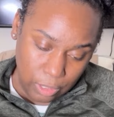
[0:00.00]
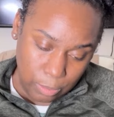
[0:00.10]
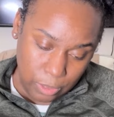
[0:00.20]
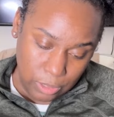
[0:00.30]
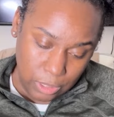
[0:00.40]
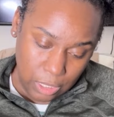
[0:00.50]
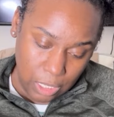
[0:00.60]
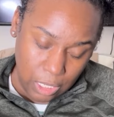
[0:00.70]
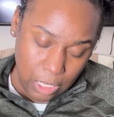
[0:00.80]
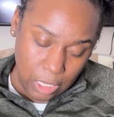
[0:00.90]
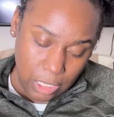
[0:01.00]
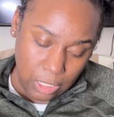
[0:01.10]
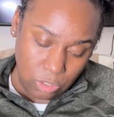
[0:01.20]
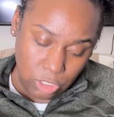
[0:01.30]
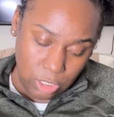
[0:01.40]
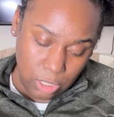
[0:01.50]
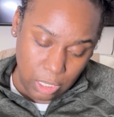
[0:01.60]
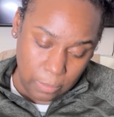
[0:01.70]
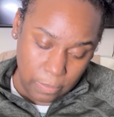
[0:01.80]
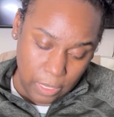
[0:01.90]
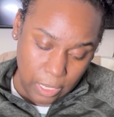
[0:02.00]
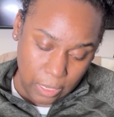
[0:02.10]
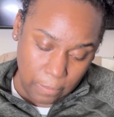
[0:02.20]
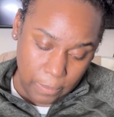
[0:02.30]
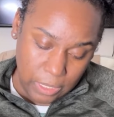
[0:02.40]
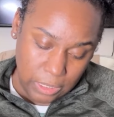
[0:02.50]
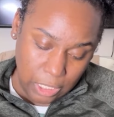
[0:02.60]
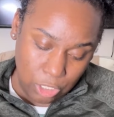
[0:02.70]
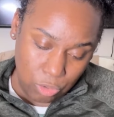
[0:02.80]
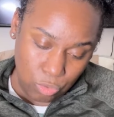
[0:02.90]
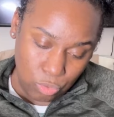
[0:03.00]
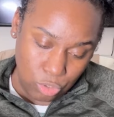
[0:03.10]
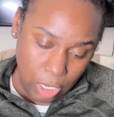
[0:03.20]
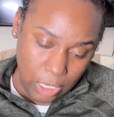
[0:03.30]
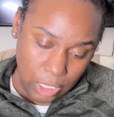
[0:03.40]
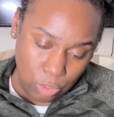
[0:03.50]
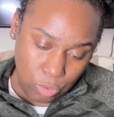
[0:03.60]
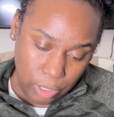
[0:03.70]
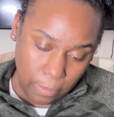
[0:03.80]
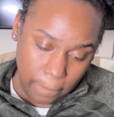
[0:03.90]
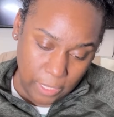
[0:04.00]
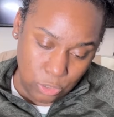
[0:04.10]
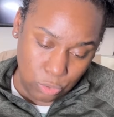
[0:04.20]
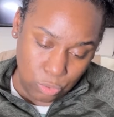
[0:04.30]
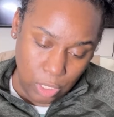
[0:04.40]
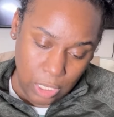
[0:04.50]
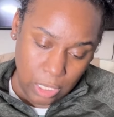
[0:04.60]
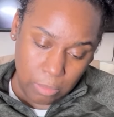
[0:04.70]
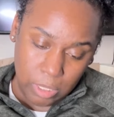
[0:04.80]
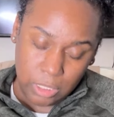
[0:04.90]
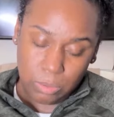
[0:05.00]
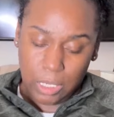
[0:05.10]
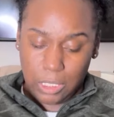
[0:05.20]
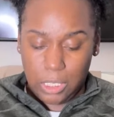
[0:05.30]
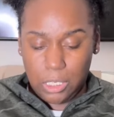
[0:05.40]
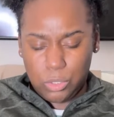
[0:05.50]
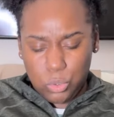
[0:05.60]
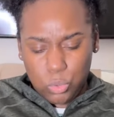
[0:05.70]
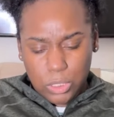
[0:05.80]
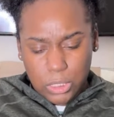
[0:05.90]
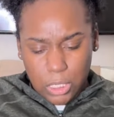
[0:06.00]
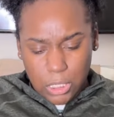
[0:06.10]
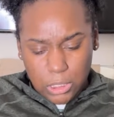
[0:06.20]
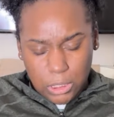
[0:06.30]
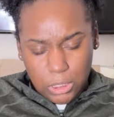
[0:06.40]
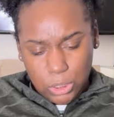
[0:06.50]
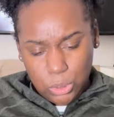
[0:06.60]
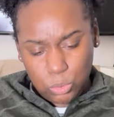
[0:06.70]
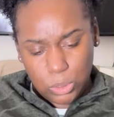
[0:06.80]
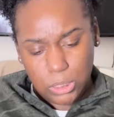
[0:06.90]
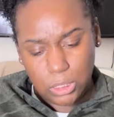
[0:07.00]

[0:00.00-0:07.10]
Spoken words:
person, the energy is going to be here, but it's like you trying to ignore your mental because we got the King of Swords and the Six of Swords here.